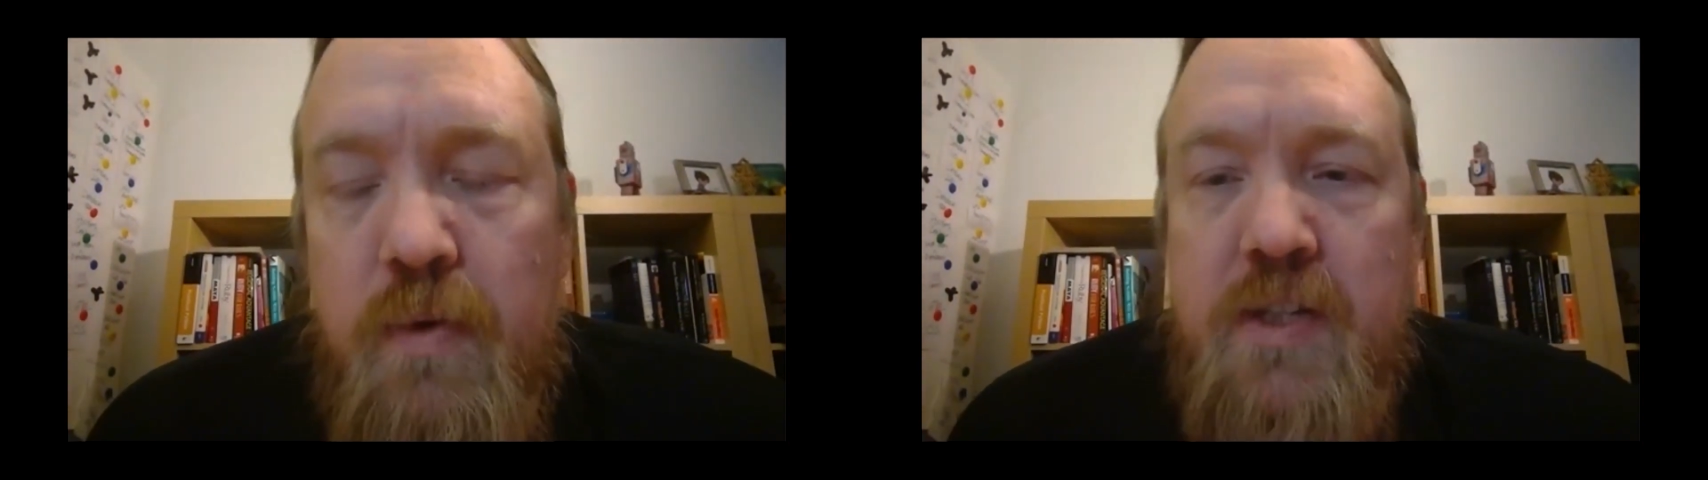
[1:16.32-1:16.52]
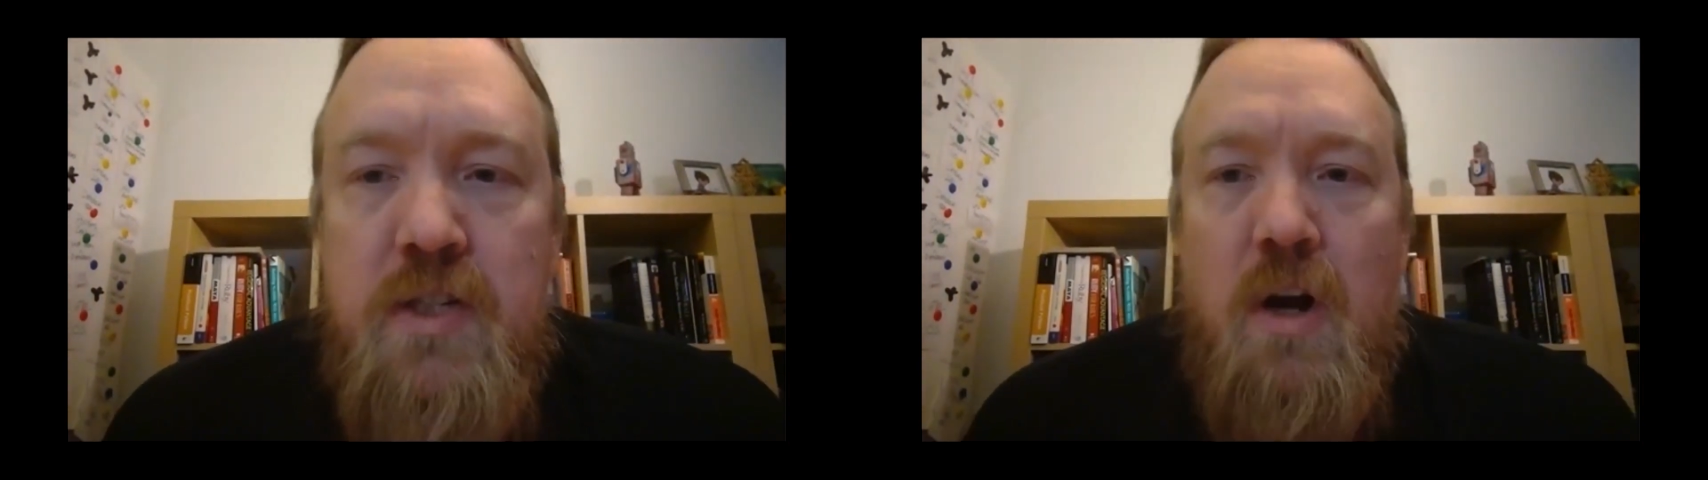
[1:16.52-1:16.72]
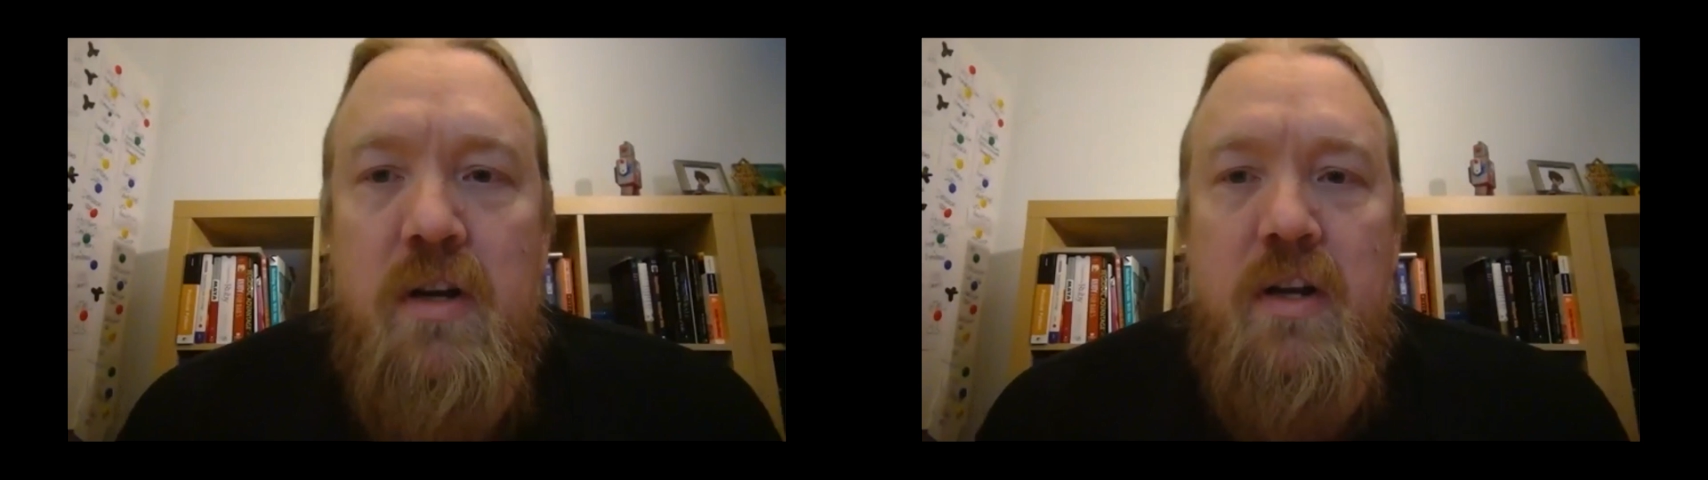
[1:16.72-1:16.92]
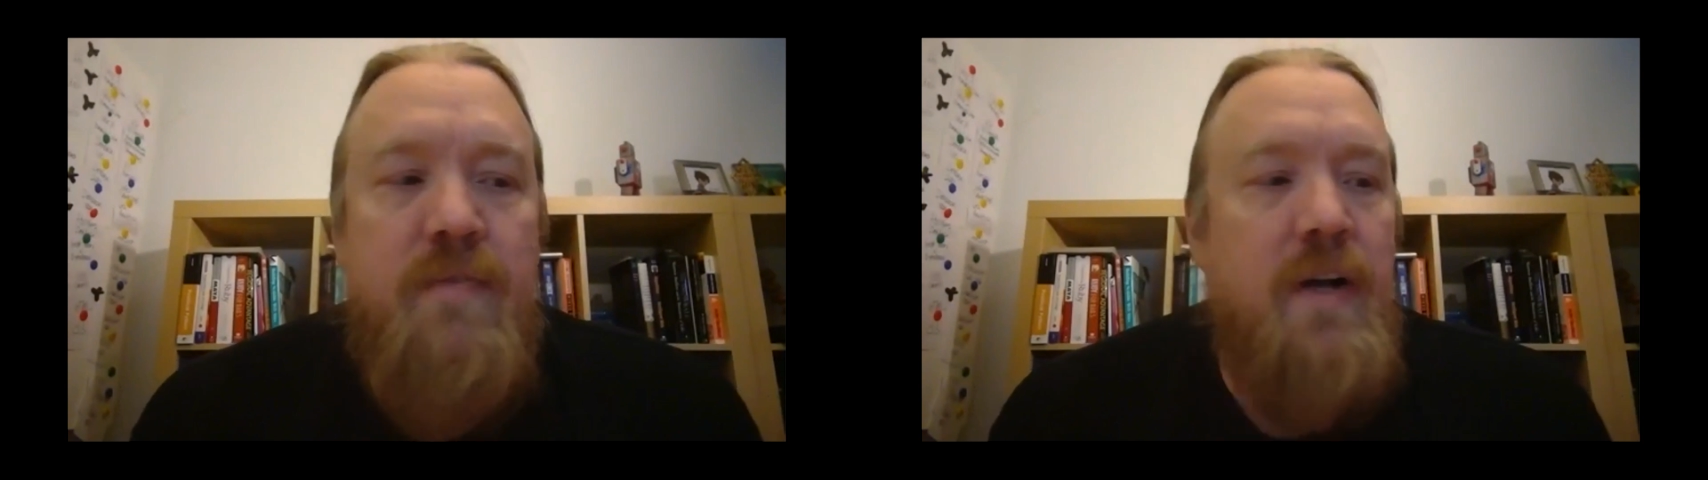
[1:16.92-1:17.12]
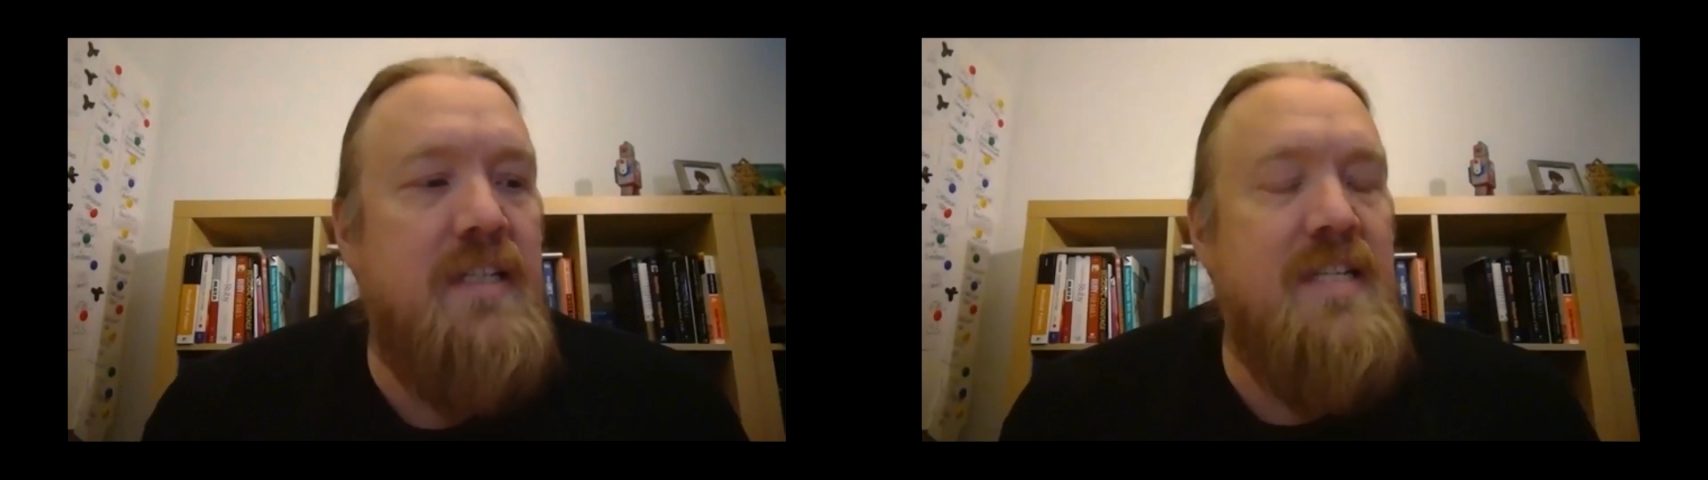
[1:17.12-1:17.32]
We started
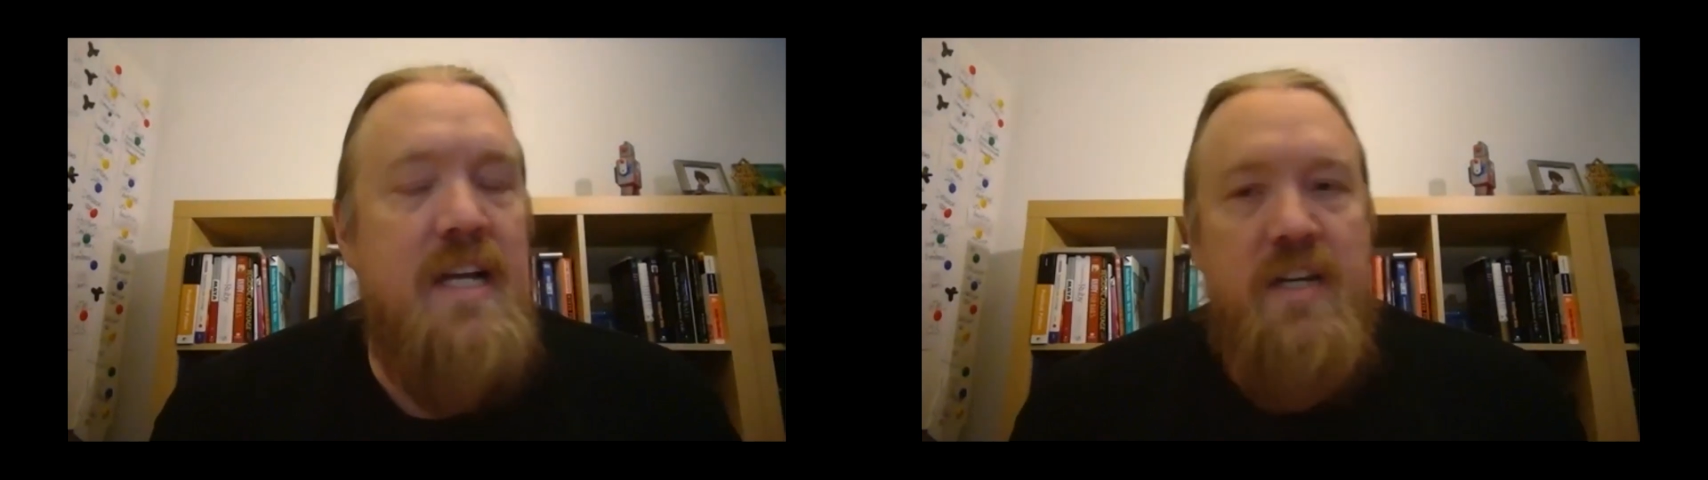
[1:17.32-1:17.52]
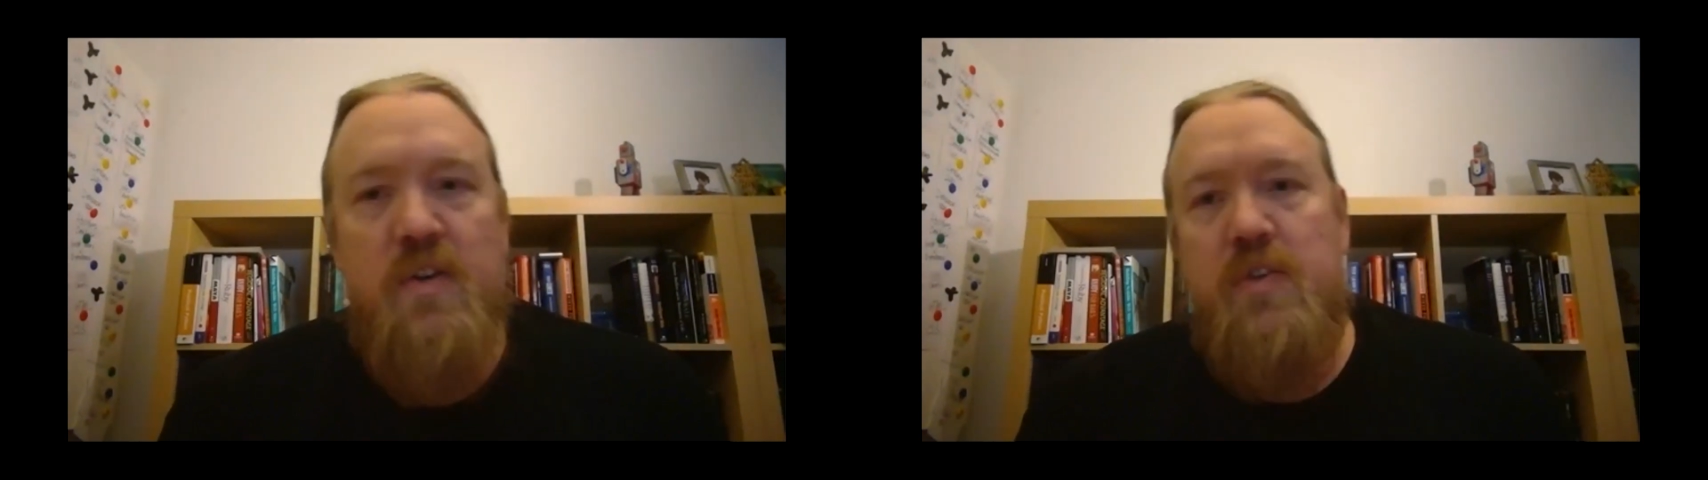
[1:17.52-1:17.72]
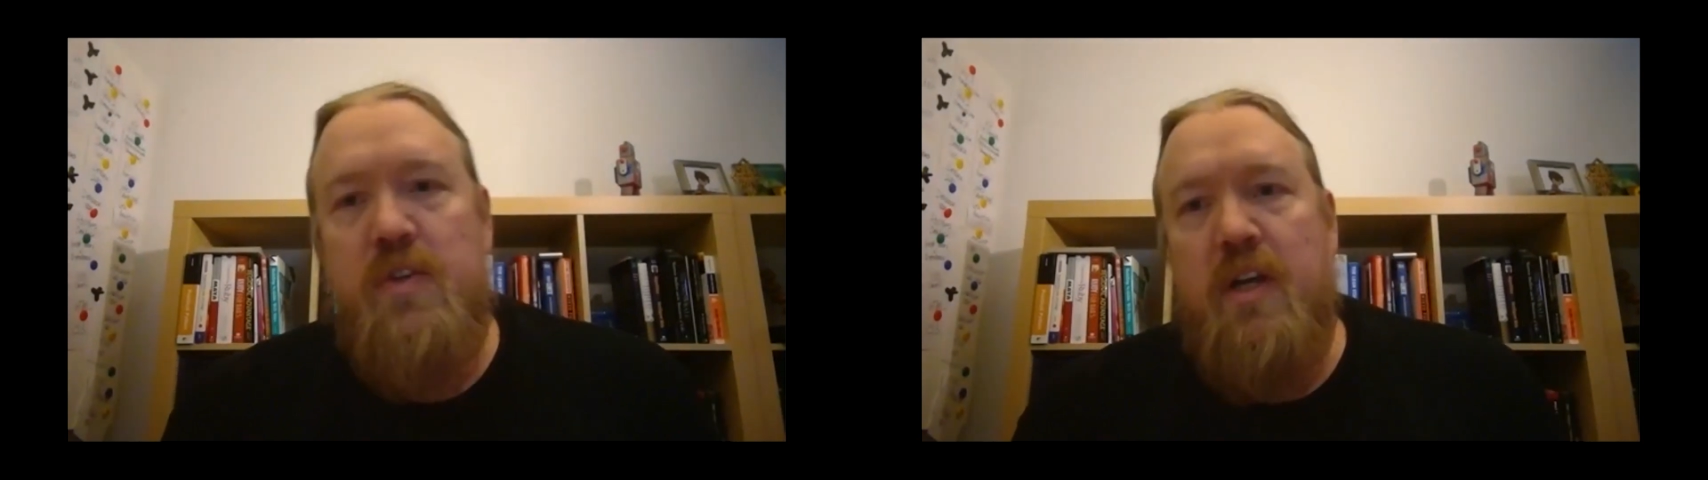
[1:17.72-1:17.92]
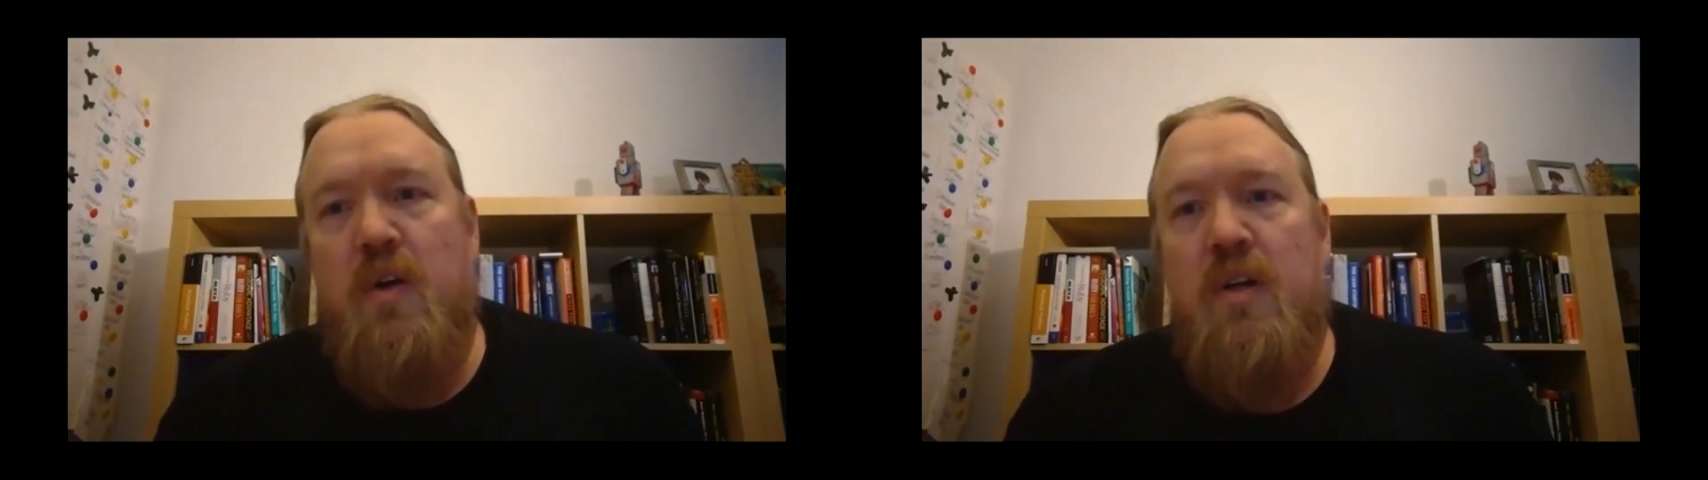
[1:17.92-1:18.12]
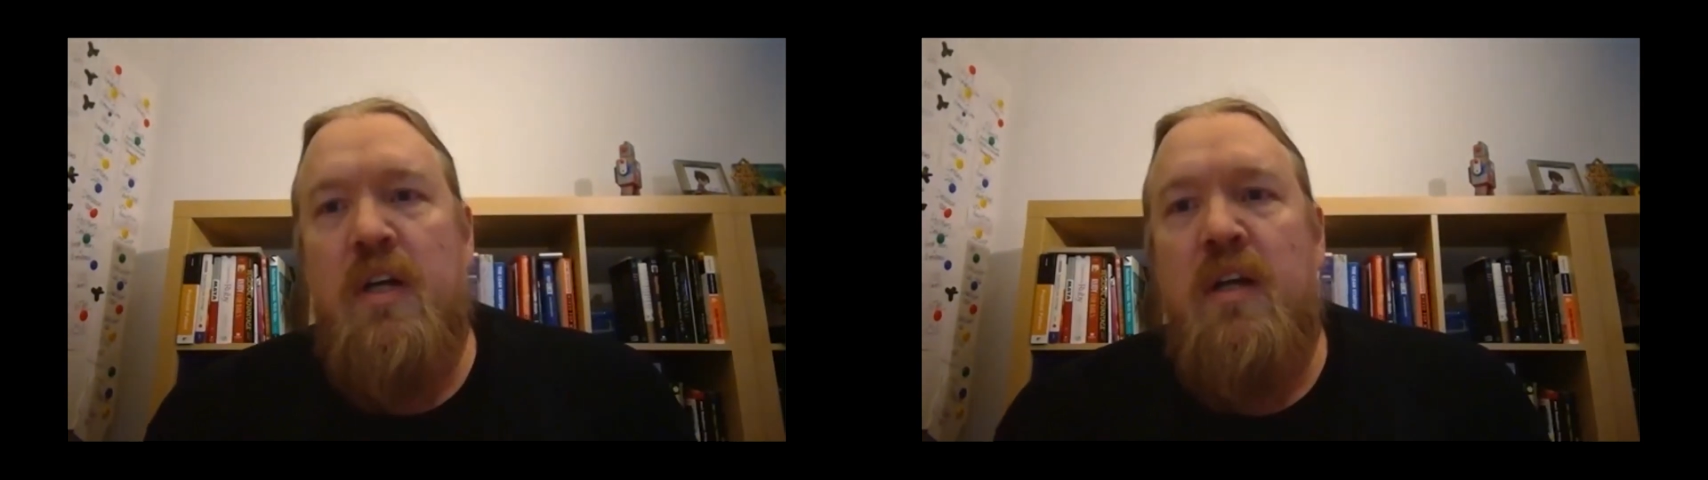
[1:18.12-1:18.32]
about 10 years
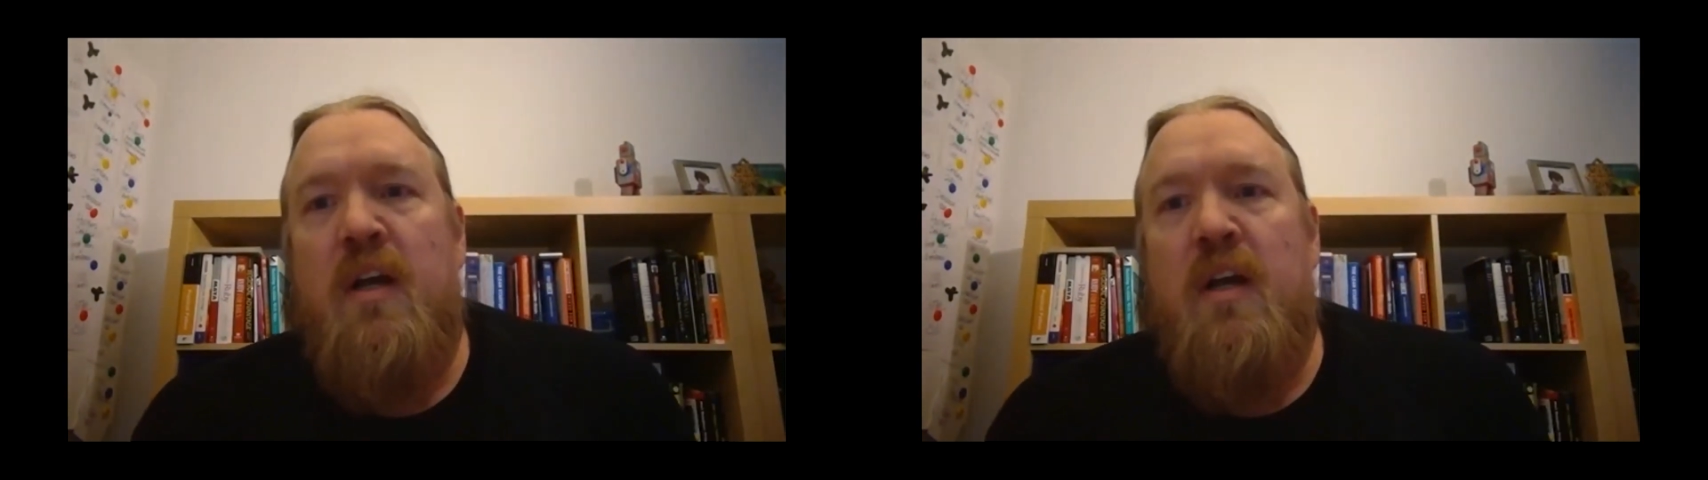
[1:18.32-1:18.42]
ago,